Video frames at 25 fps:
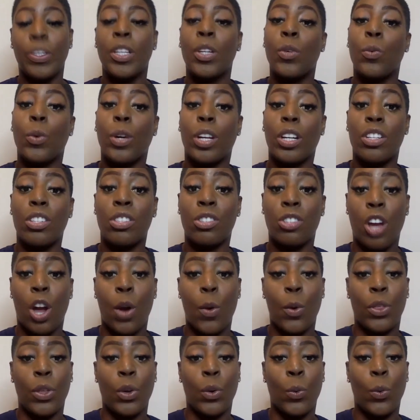We're gonna start
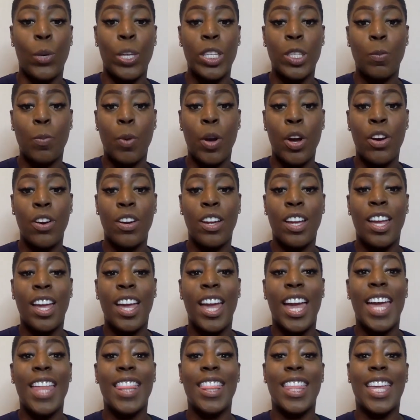with a whisper
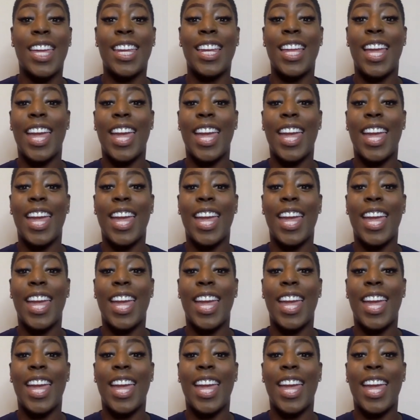and then